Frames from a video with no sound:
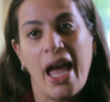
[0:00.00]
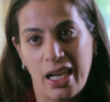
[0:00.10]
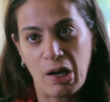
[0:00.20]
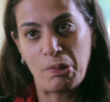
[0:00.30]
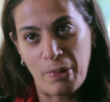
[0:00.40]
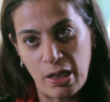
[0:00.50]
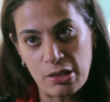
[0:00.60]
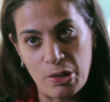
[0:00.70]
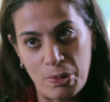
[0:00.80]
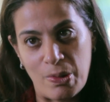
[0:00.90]
And our
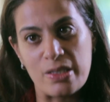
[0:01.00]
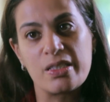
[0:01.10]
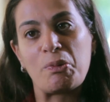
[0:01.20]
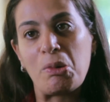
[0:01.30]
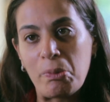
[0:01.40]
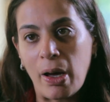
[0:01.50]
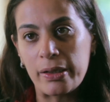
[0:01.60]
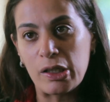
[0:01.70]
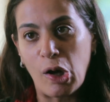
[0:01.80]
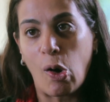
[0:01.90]
mantra was that we
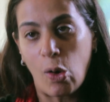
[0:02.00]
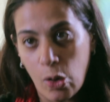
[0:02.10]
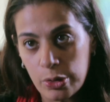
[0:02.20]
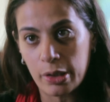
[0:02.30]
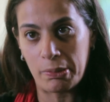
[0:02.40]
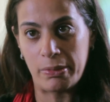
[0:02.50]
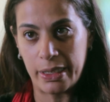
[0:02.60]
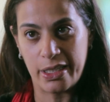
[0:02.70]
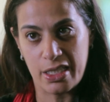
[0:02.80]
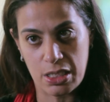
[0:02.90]
wanted all the
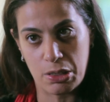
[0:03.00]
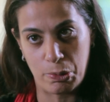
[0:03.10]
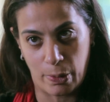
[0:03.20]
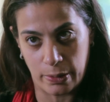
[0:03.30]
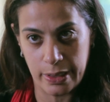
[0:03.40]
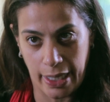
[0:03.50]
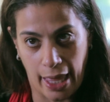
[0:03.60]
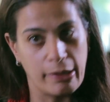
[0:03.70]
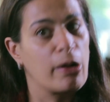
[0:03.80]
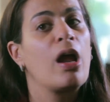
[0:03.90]
comedians to work
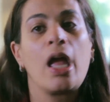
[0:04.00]
together.